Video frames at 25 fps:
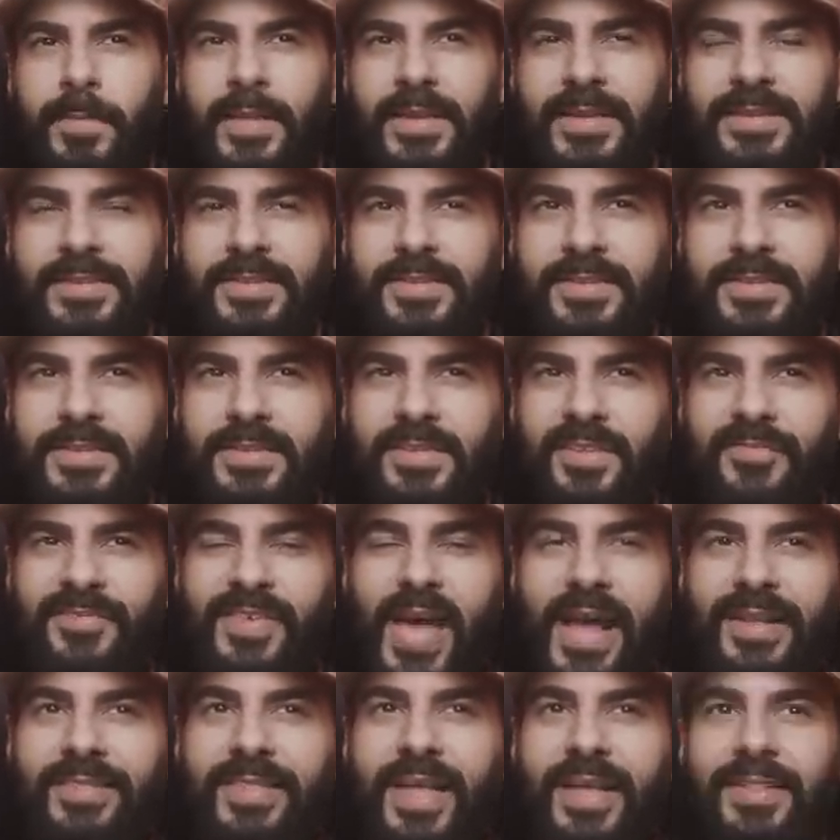is the
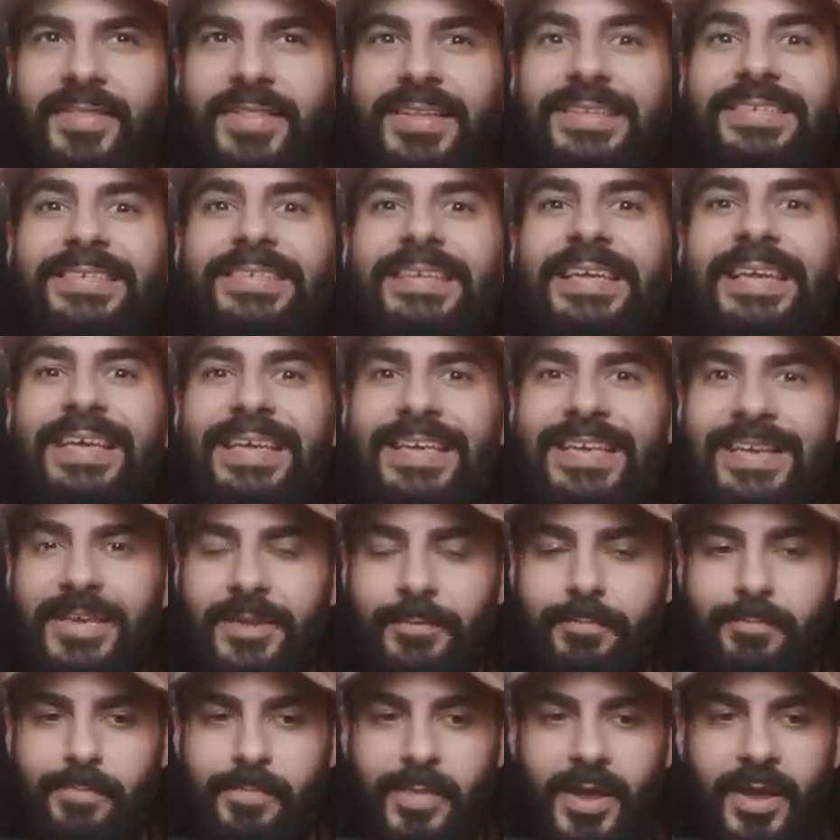fact that the
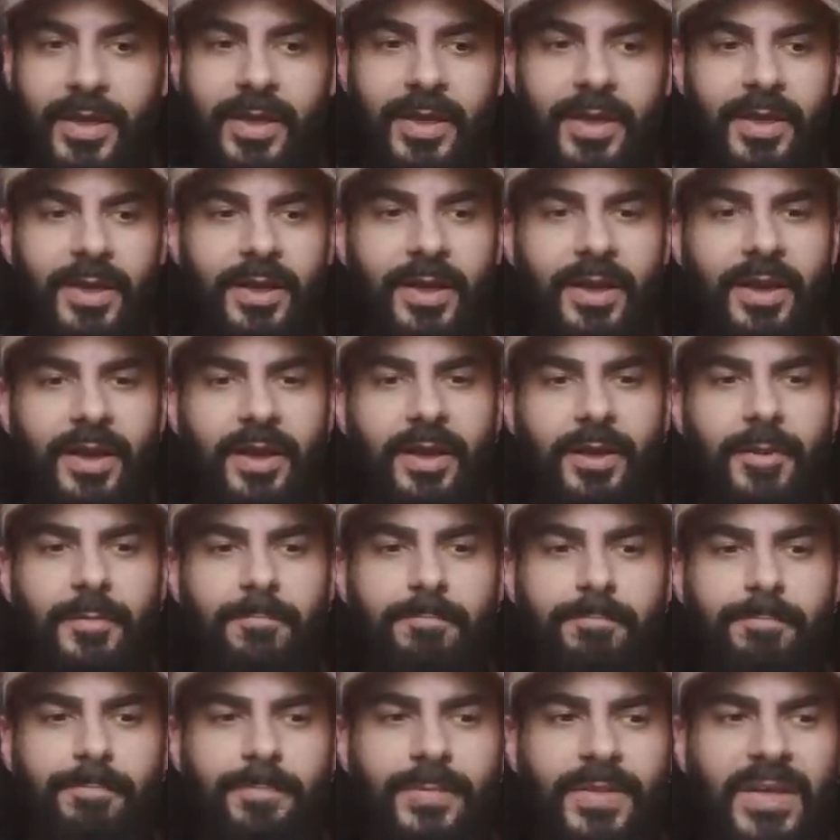team
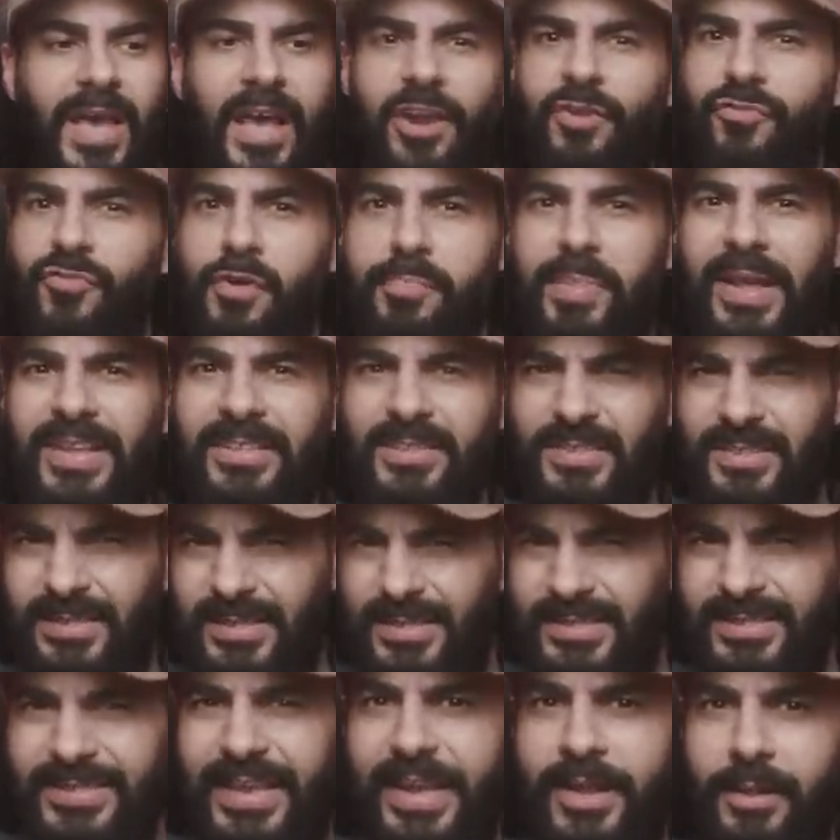kind of remains the
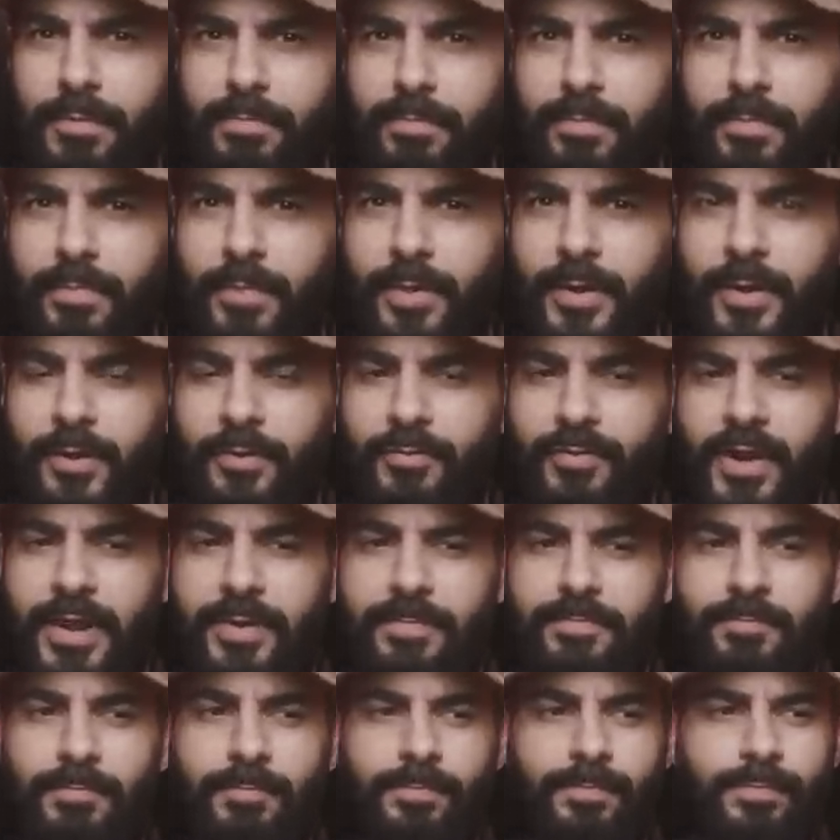same,
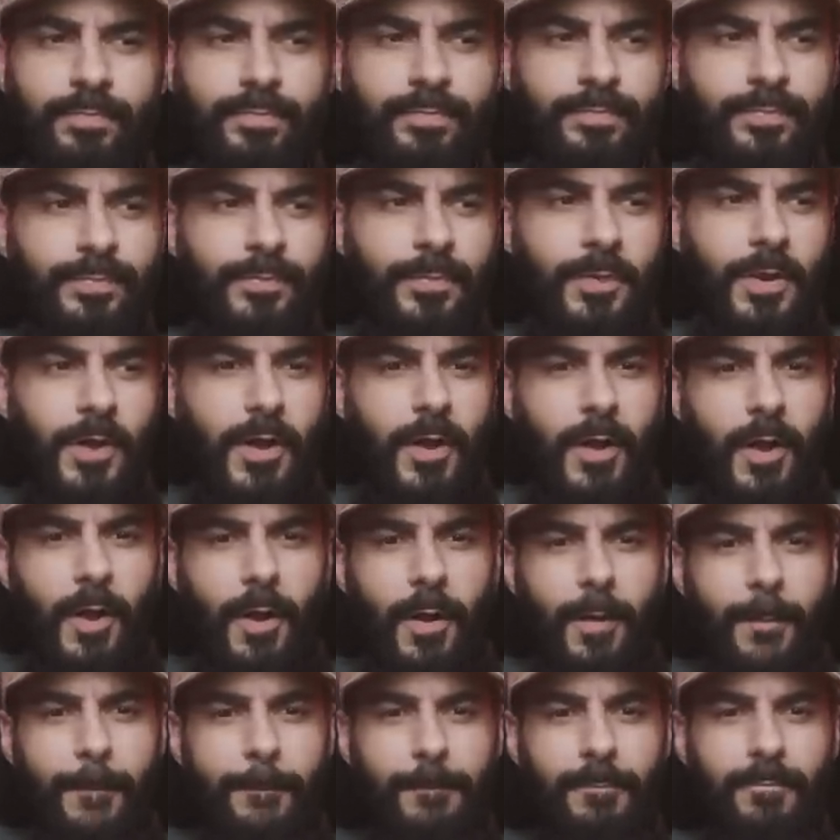right?
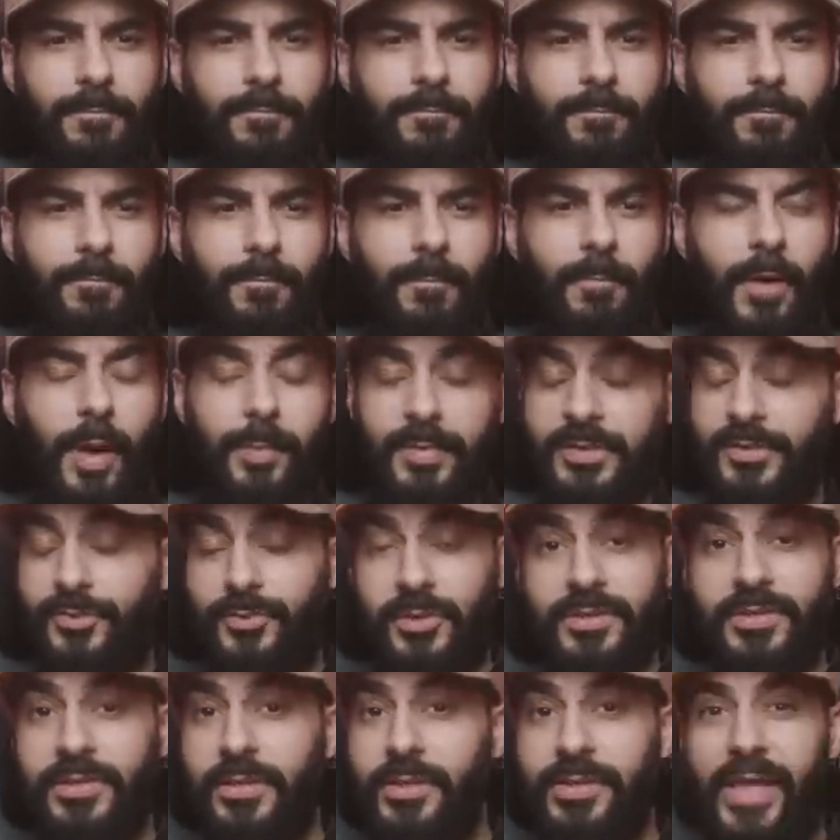
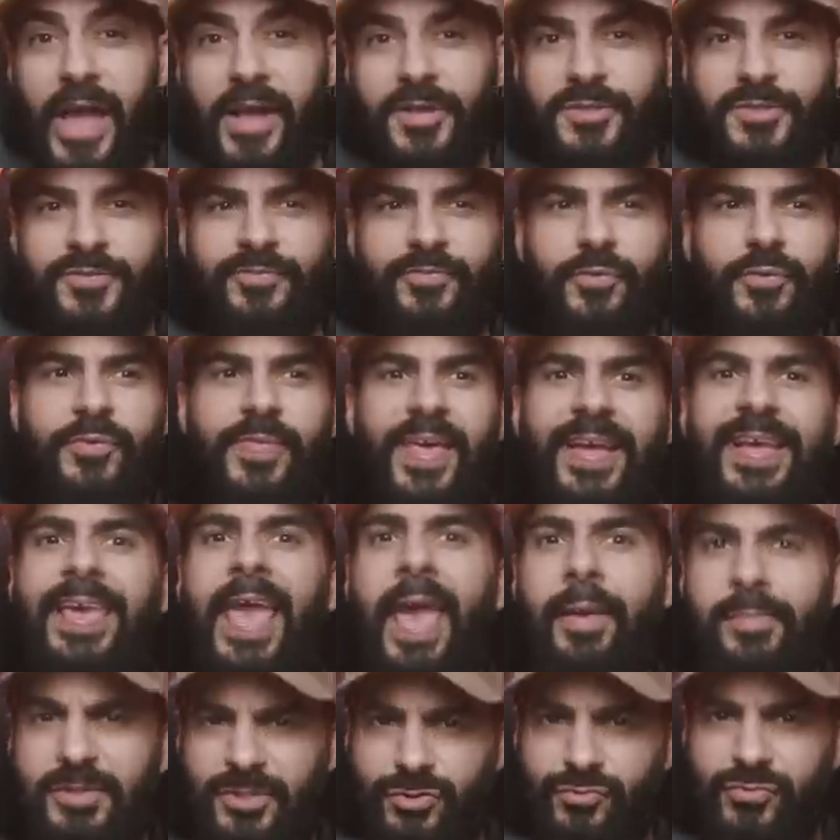Certainly allows for that
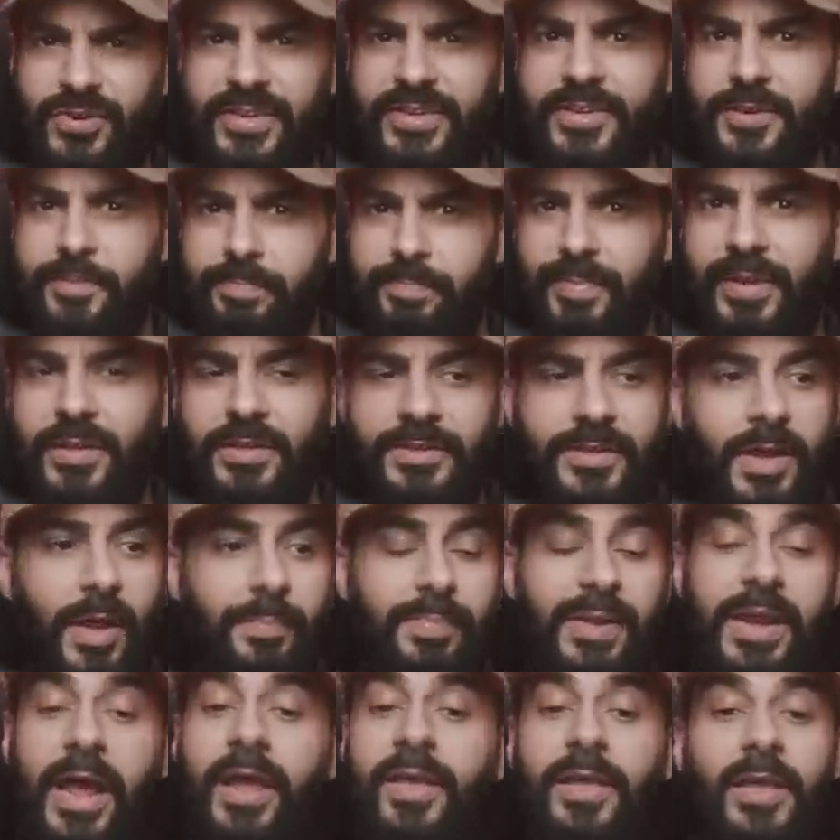chemistry to build
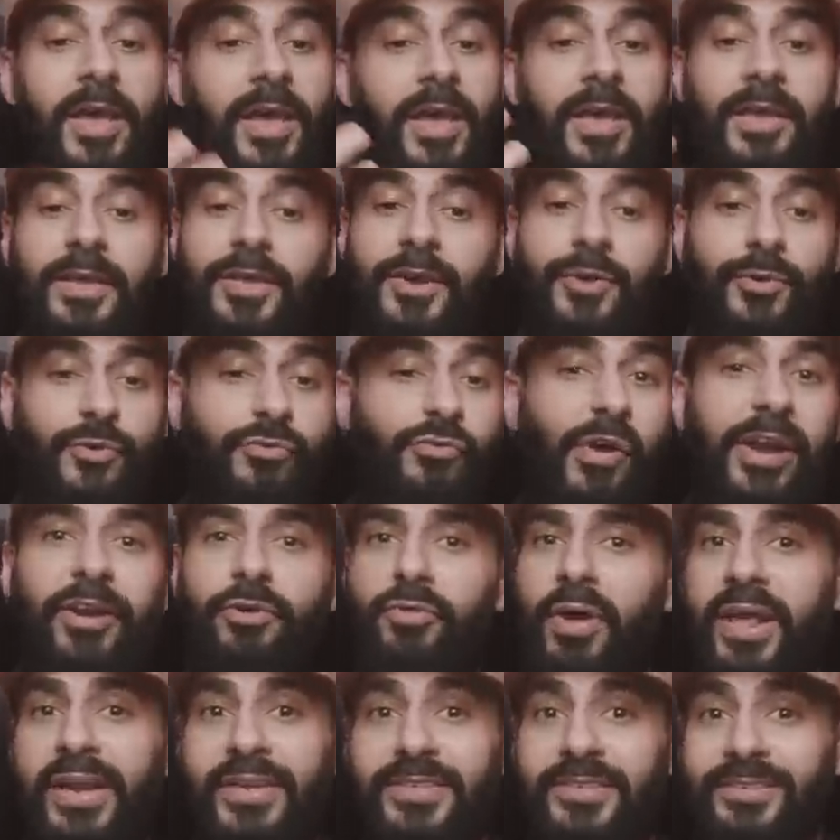up. And, great
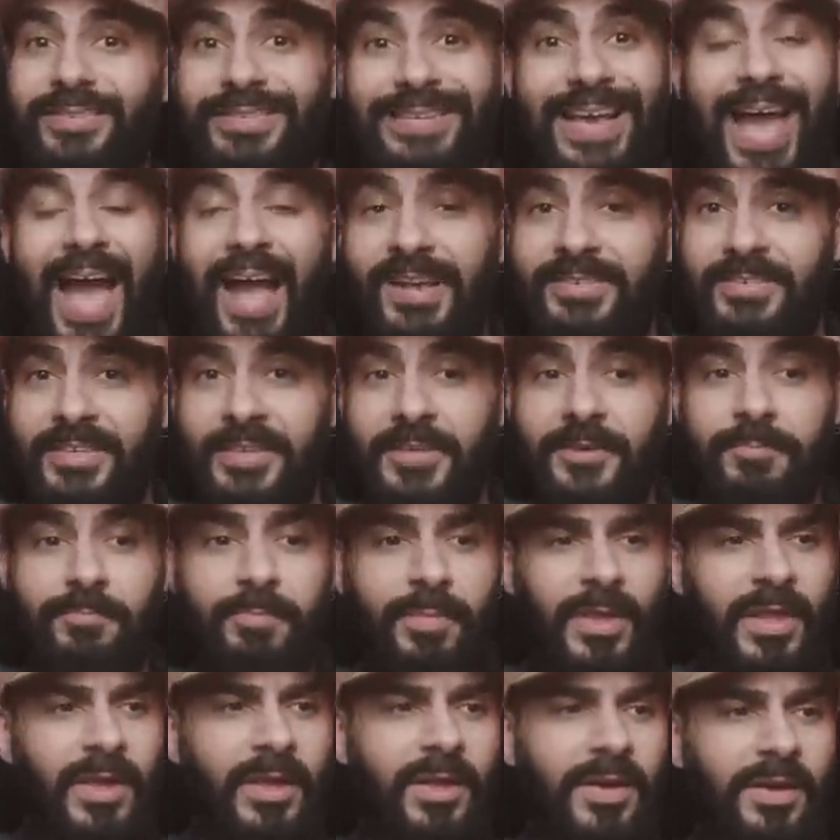credit to the acting
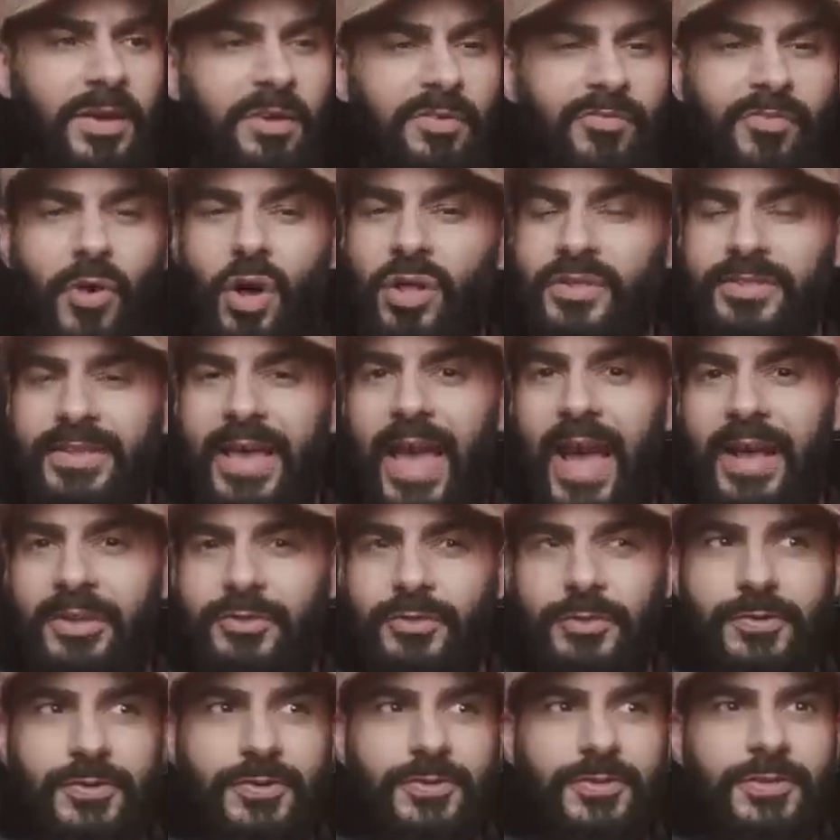of all the
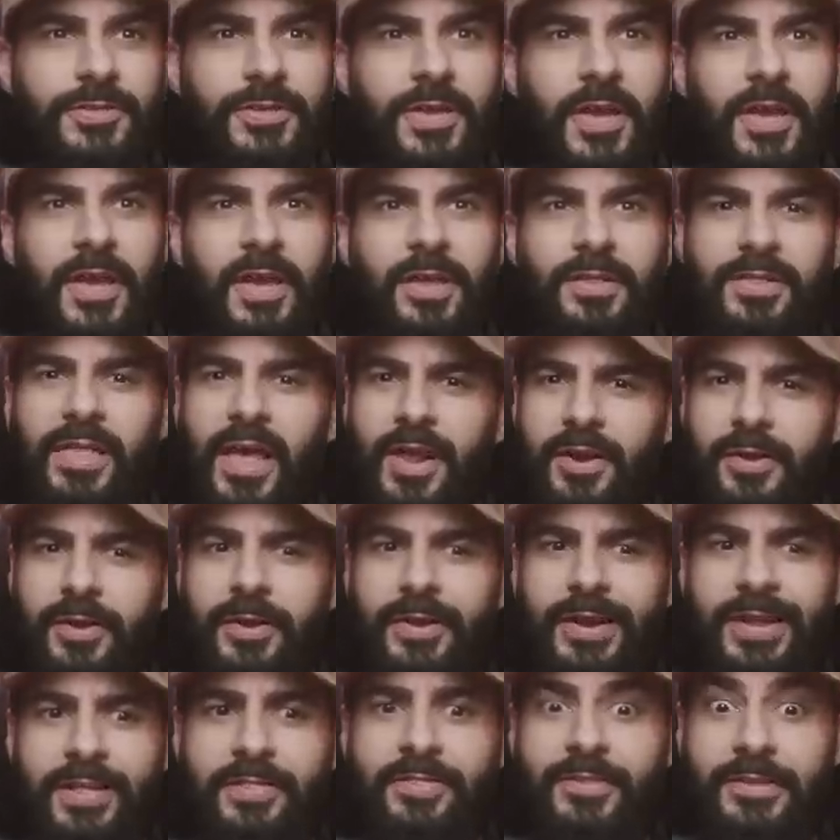actors that
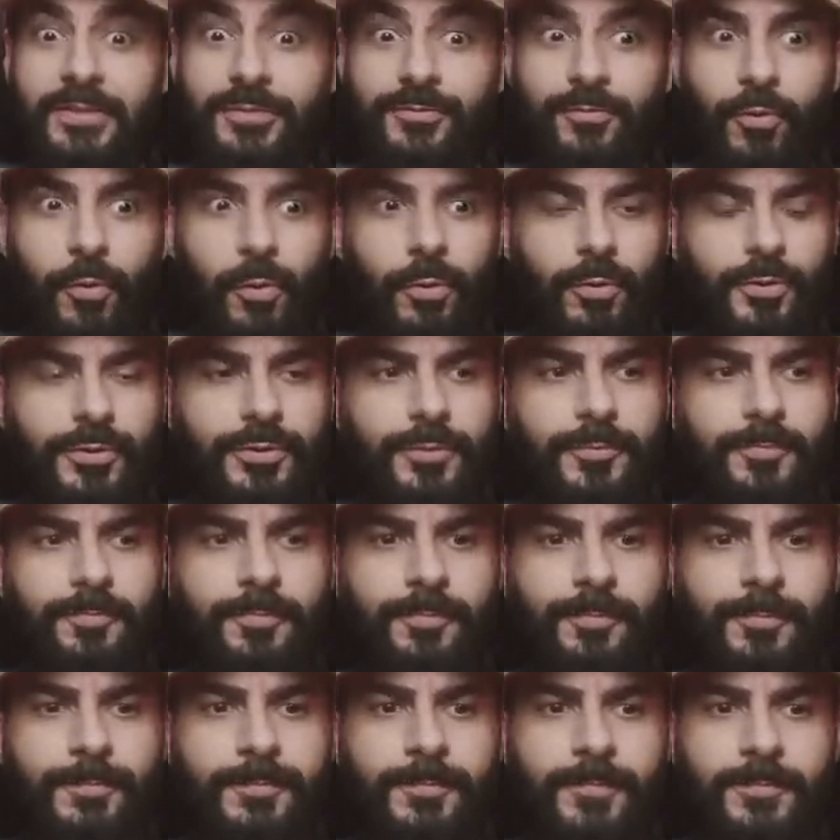are in these roles,
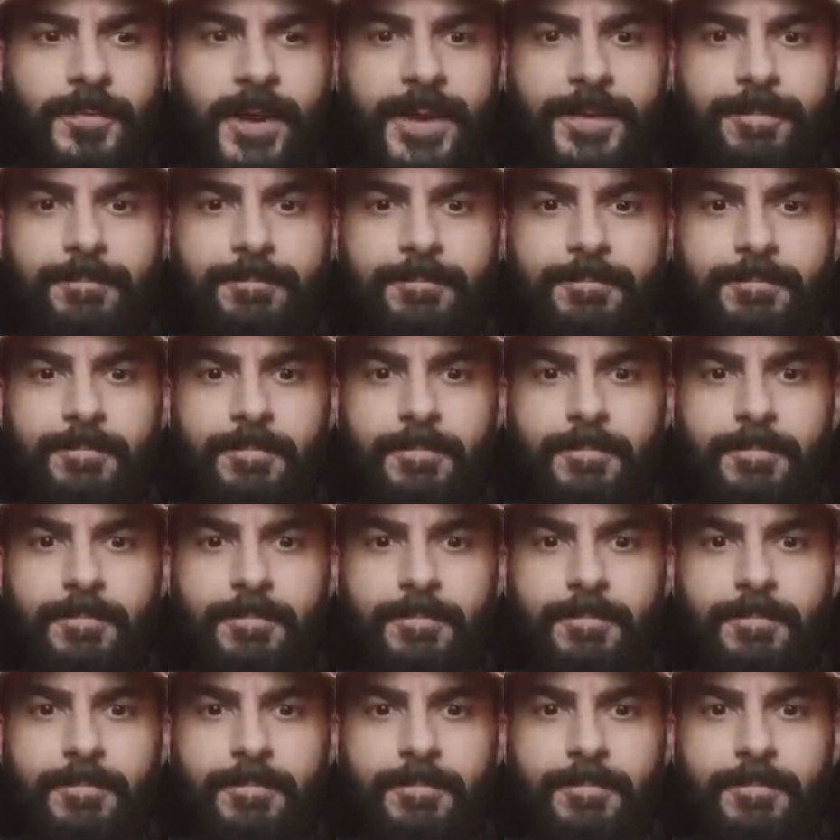right?